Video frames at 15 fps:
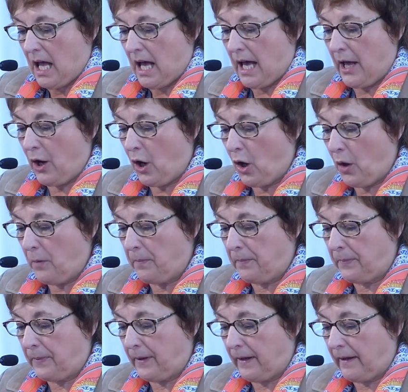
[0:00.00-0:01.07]
I hope
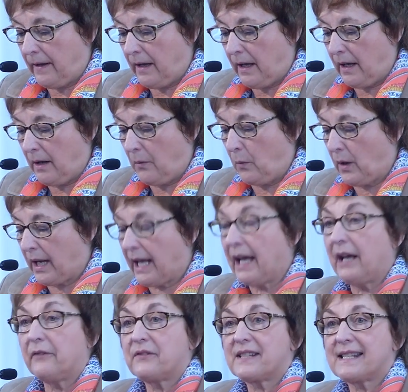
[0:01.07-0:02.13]
what I
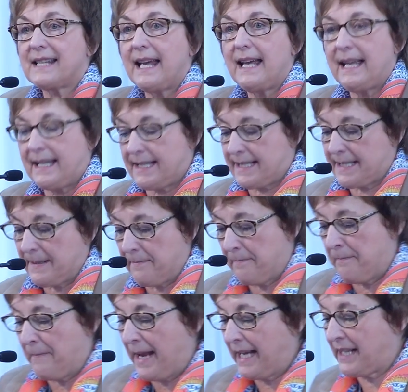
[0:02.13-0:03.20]
have said
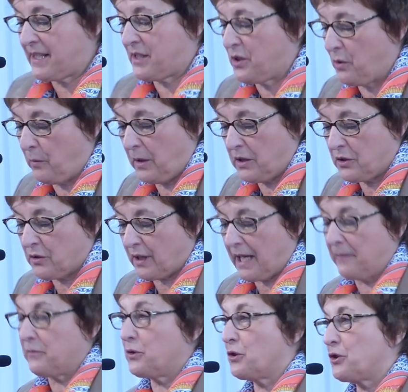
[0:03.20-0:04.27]
makes you want to
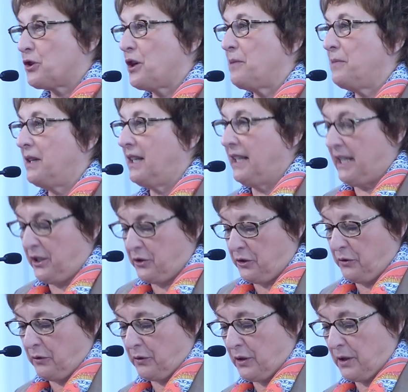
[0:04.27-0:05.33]
come to Germany and
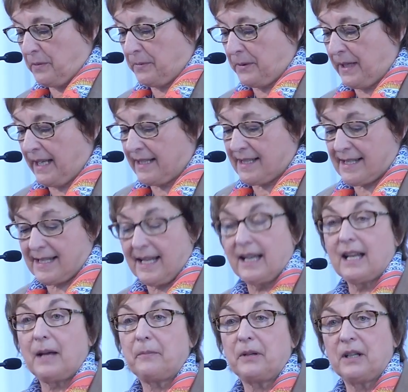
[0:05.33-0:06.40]
Europe and
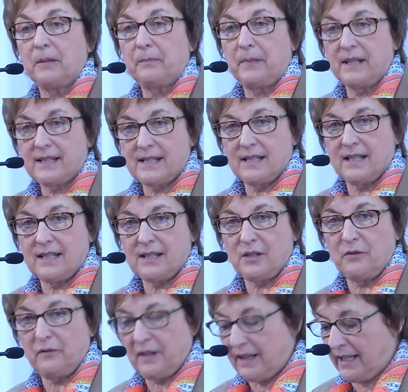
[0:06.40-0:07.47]
set up in a business
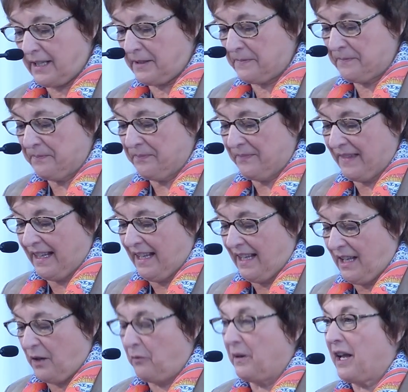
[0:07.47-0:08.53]
over there.
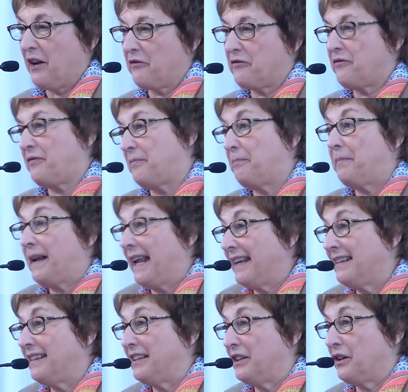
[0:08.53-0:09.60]
We have
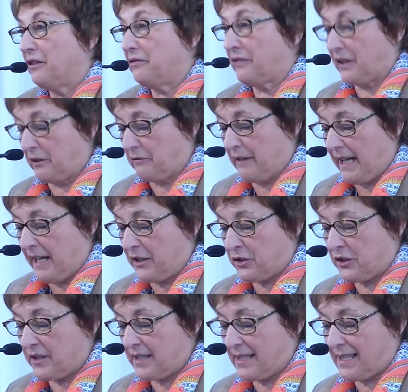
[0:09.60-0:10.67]
plenty of
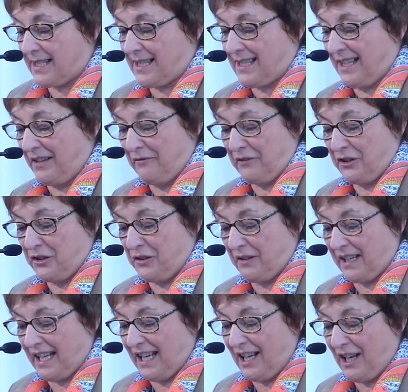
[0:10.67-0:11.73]
garages in which
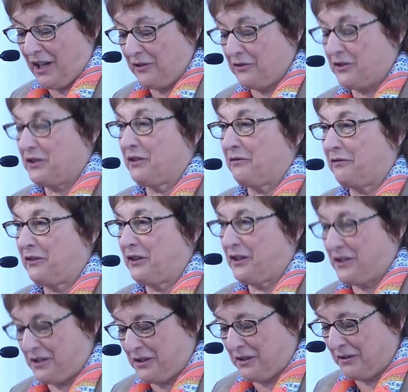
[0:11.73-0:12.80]
you can launch your
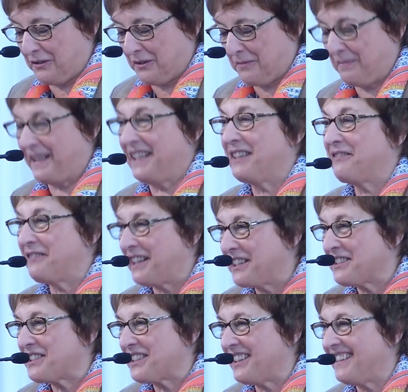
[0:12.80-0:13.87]
first European
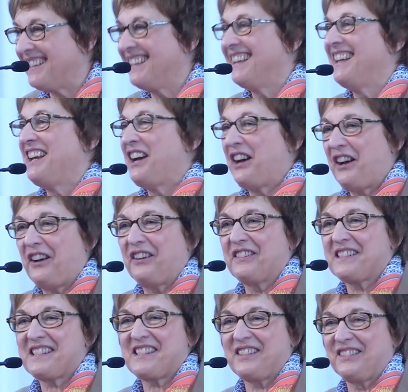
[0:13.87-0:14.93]
venture.
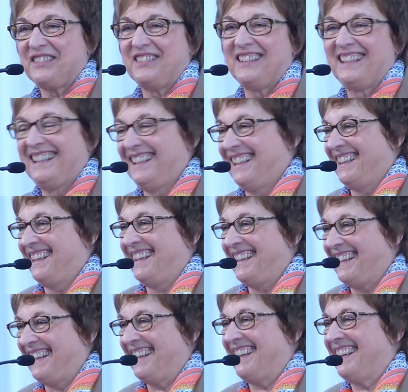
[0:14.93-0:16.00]
Also,
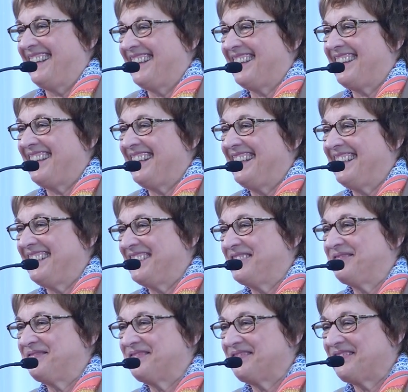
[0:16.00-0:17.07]

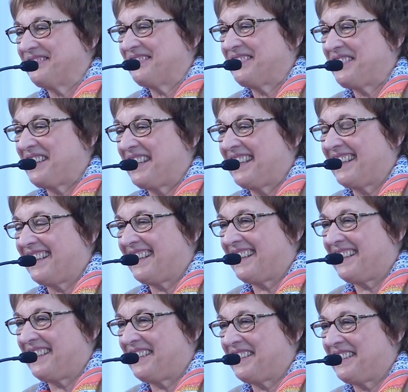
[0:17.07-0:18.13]

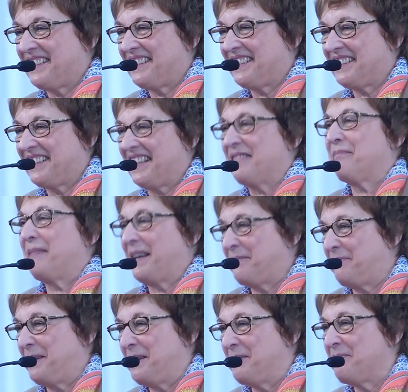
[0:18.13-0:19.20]
it
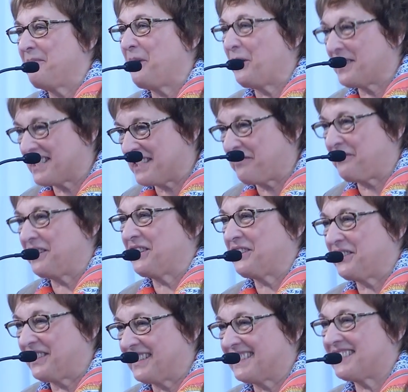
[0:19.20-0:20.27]
might be more
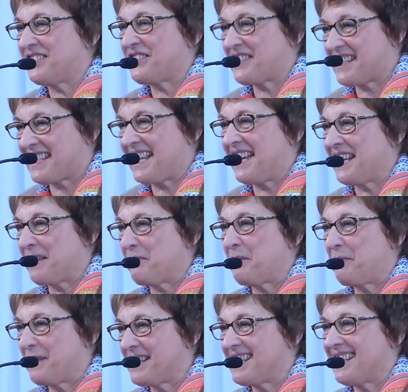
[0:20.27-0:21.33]
difficult to start up
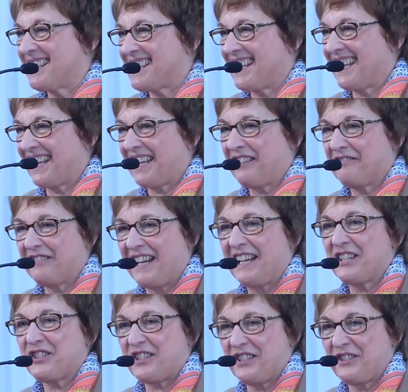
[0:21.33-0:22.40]
a business in a
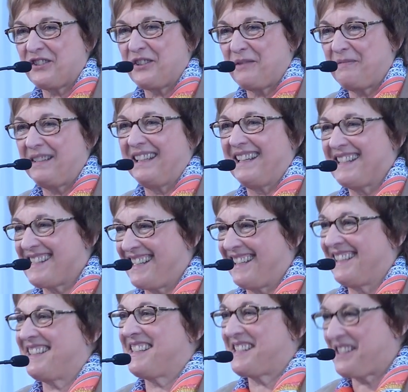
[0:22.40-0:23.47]
garage in Germany than
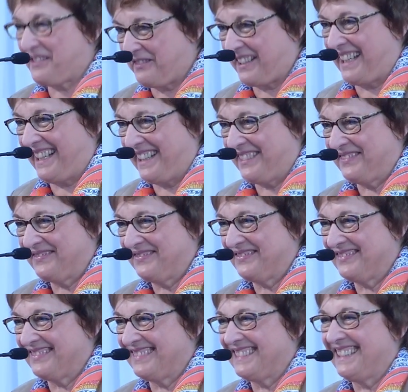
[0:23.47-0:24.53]
it is over here.
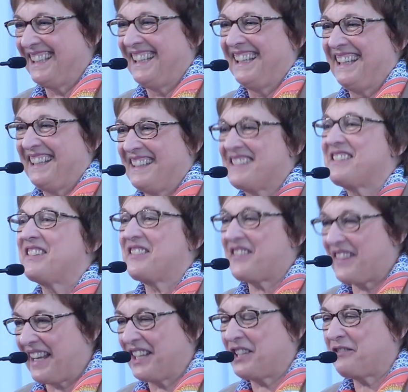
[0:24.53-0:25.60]
So
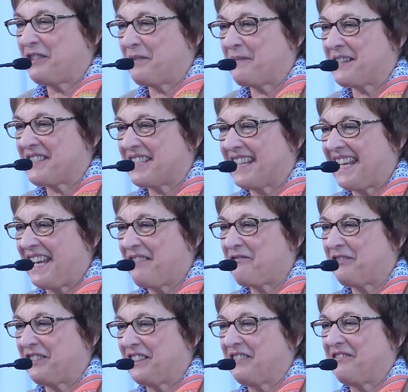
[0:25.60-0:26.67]
thank you very much again
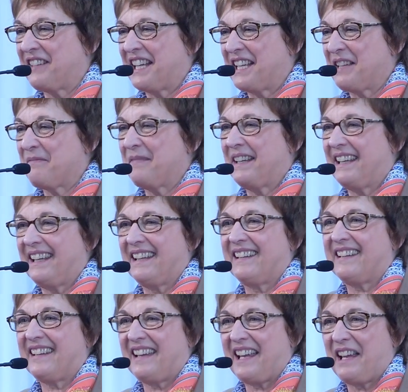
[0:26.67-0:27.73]
for inviting me,
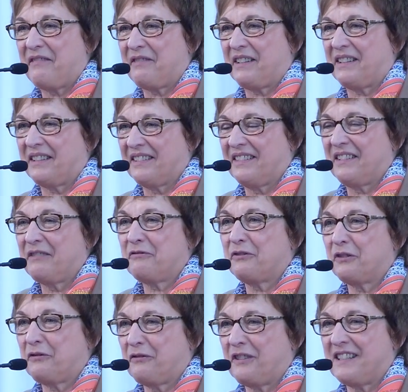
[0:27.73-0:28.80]
and have a
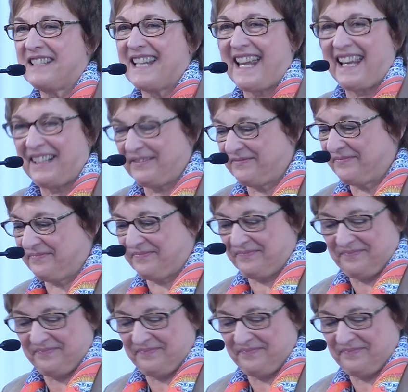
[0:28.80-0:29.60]
fruitful day.